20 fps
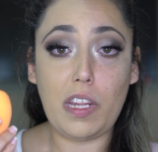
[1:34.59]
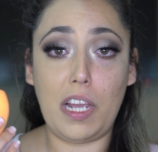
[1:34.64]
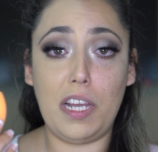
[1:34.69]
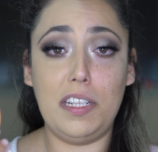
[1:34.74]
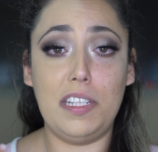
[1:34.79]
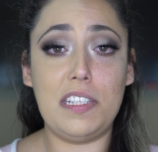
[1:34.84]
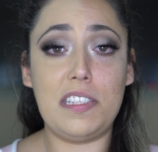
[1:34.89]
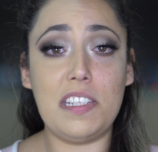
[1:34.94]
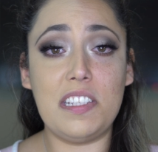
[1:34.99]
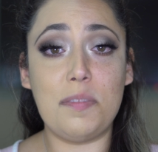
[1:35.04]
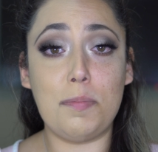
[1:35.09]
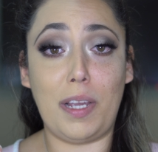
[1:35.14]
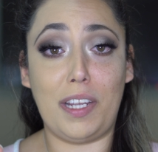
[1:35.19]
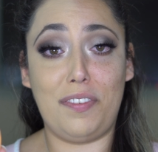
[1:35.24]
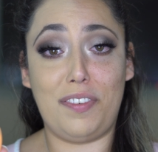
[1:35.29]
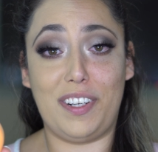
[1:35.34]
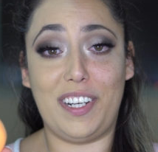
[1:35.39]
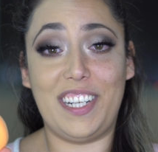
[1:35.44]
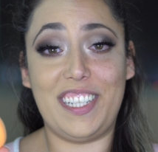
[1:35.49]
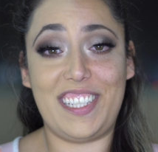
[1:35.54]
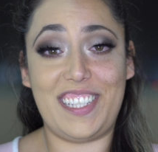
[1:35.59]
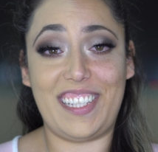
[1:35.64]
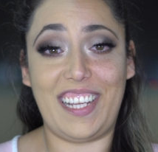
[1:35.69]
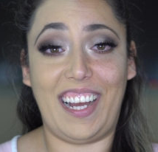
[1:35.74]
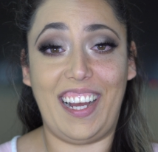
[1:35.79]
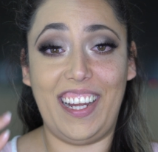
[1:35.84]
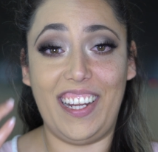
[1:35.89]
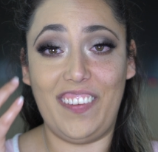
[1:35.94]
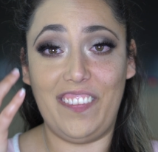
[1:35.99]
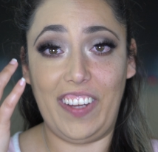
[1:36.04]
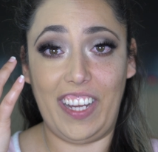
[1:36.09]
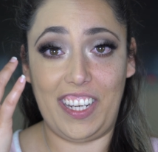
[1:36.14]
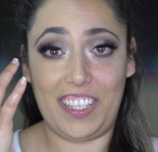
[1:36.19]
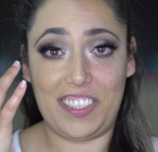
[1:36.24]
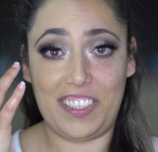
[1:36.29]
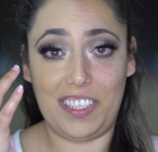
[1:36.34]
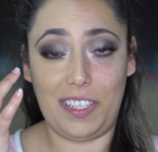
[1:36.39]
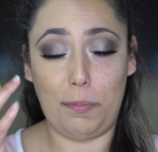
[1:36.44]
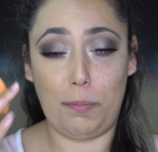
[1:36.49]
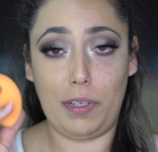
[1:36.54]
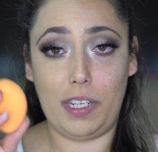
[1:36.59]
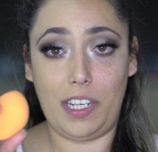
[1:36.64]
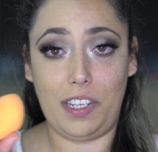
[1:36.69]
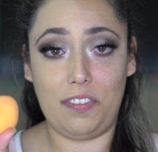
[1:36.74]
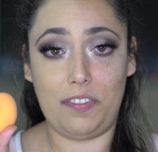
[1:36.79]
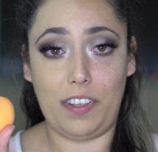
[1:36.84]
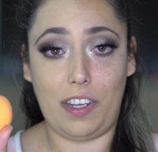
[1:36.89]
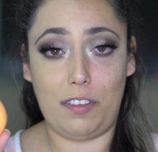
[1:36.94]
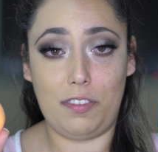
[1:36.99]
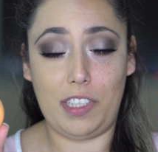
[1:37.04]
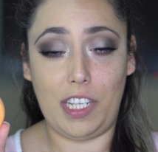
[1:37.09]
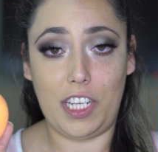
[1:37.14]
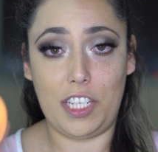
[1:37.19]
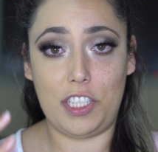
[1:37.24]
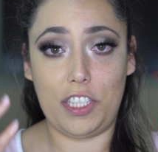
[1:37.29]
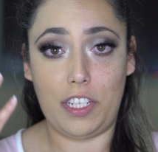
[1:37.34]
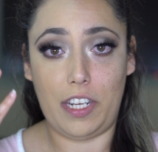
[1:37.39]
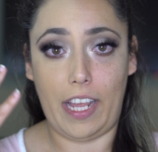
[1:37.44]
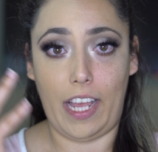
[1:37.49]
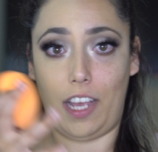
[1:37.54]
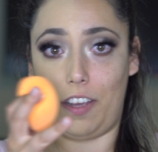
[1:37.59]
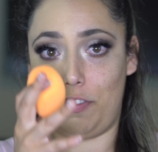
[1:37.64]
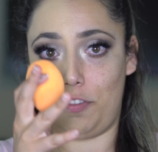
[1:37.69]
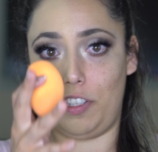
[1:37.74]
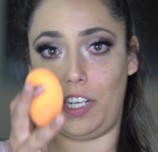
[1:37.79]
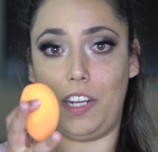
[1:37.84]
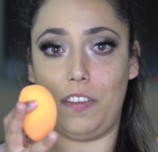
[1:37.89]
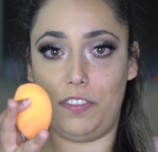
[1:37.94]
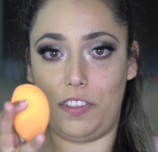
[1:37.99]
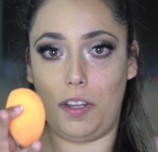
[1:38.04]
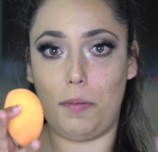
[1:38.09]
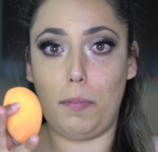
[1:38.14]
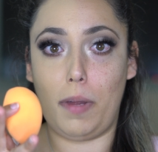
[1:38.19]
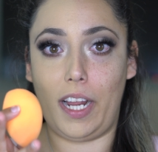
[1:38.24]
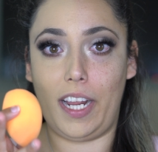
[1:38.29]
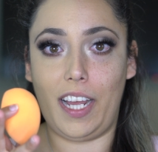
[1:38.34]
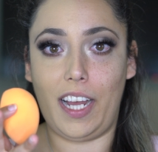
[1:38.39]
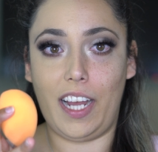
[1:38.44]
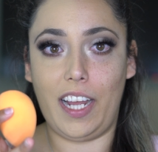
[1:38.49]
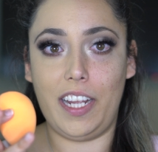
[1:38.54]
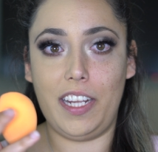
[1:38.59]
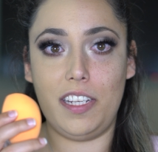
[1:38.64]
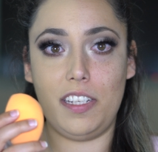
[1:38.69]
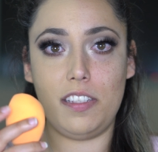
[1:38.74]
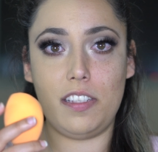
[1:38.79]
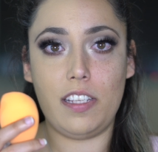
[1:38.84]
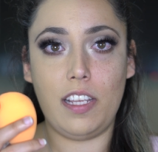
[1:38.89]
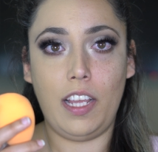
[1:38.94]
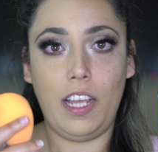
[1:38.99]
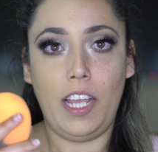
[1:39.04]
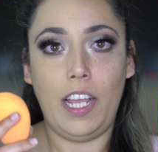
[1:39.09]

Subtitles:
And this is my first time actually putting foundation after I've done my eyes.